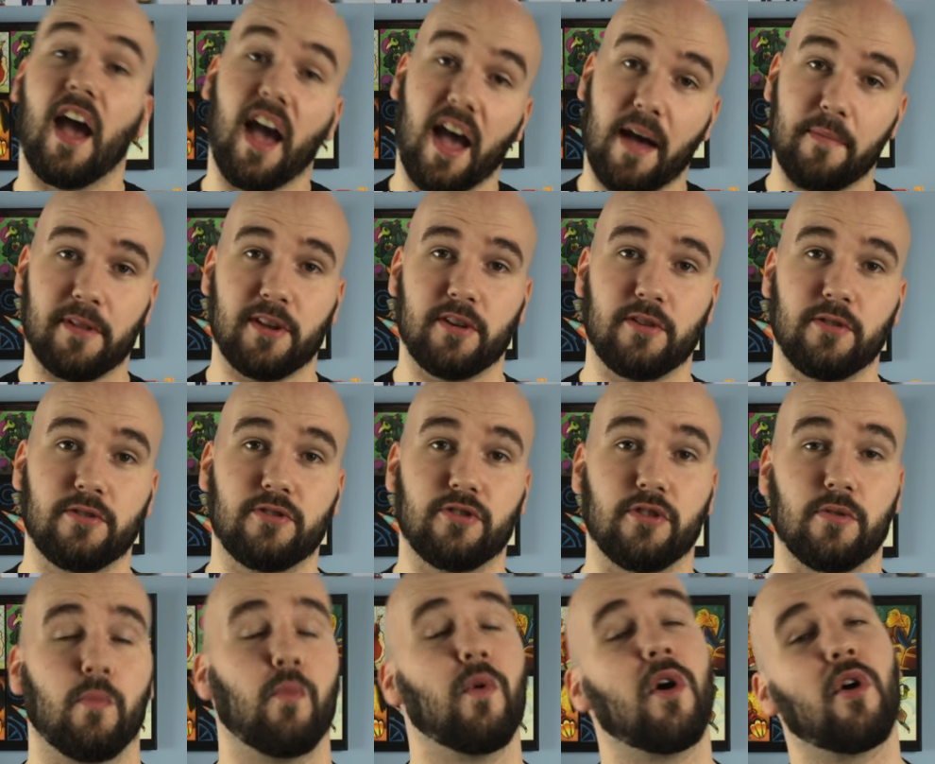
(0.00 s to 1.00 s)
I'm the
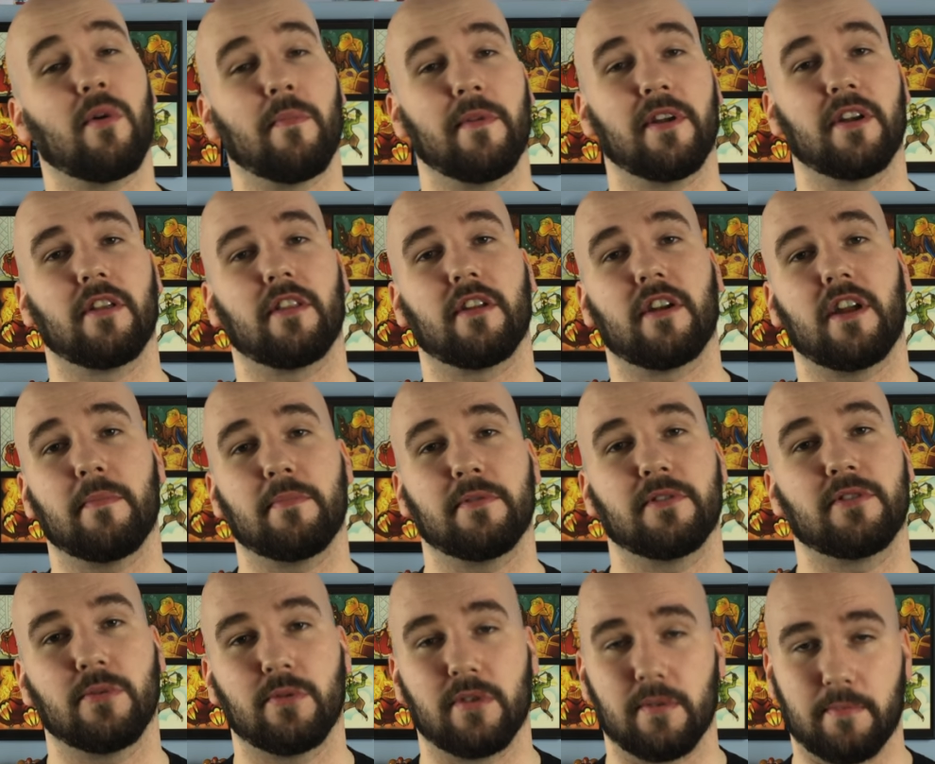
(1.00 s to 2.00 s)
YouTube, welcome to another
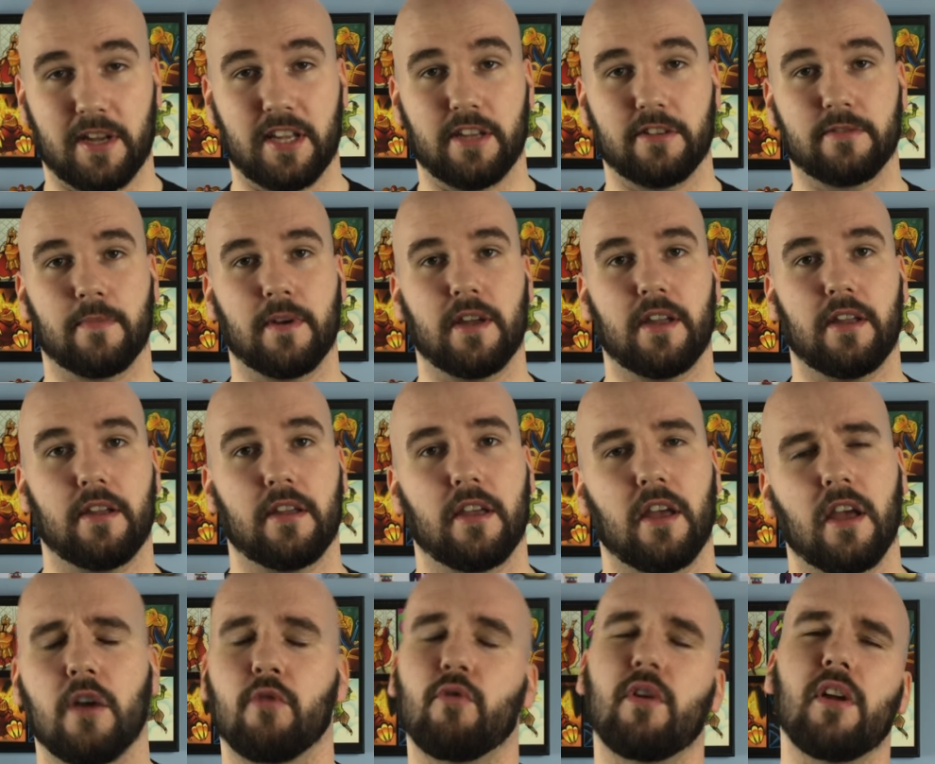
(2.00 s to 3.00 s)
episode of MiQ's Mic.
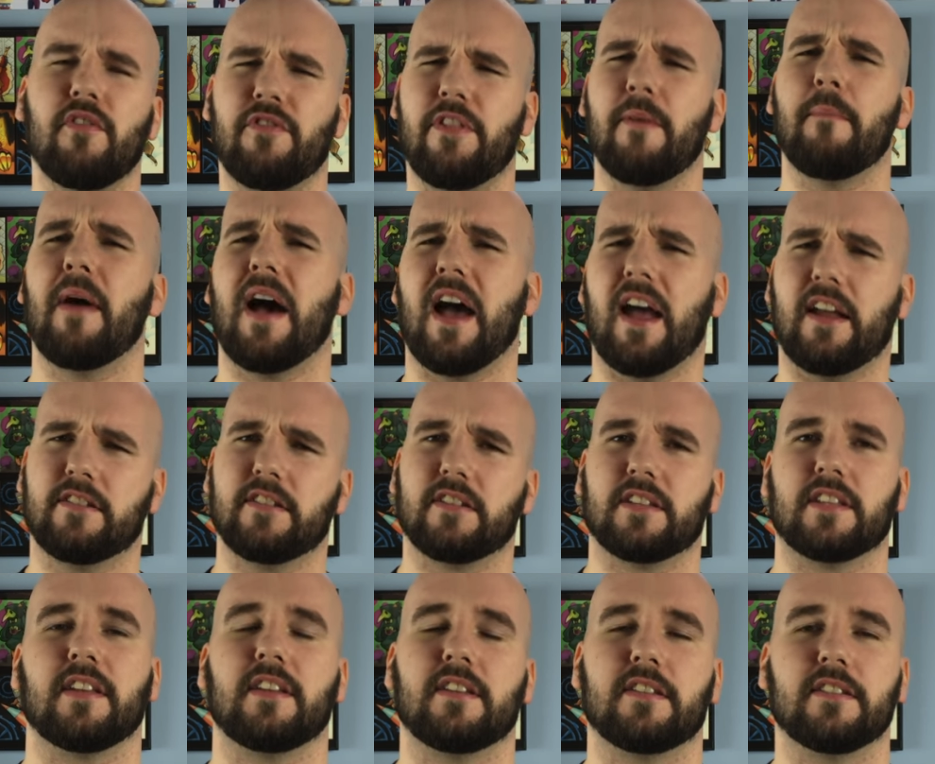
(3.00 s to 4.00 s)
Right off the bat, I'd
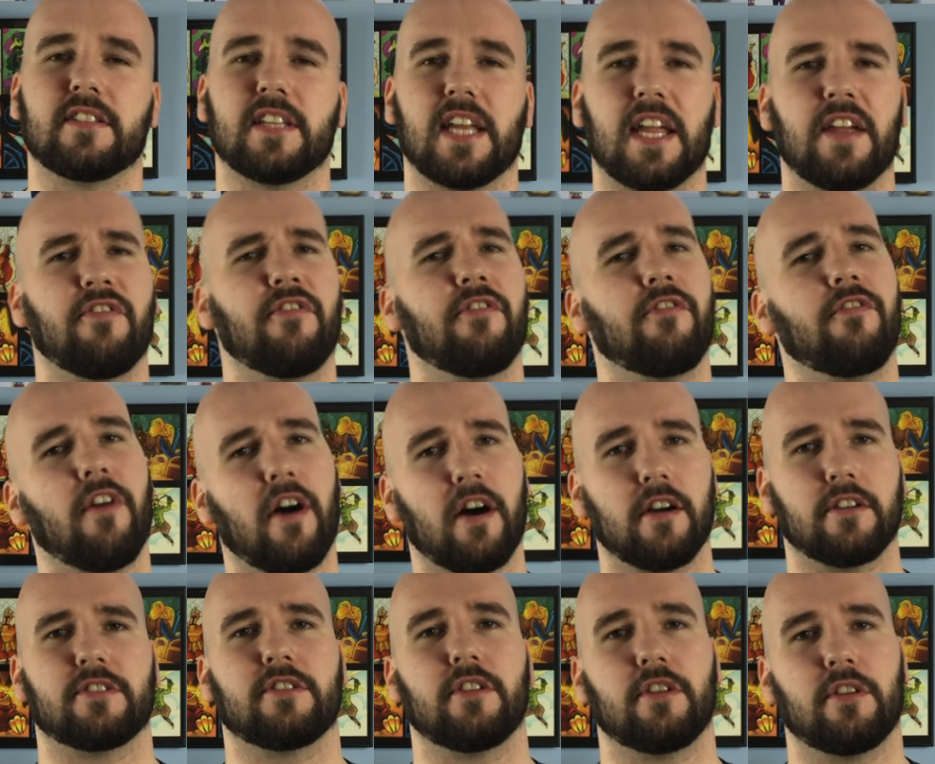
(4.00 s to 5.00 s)
just like to say
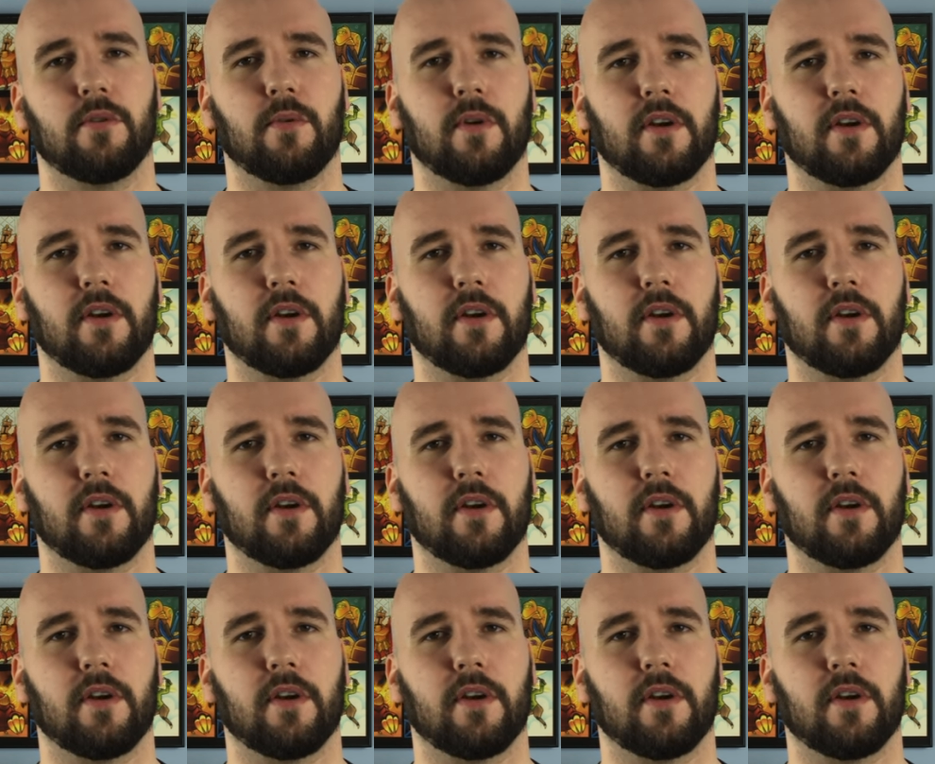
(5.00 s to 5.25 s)
fuck studio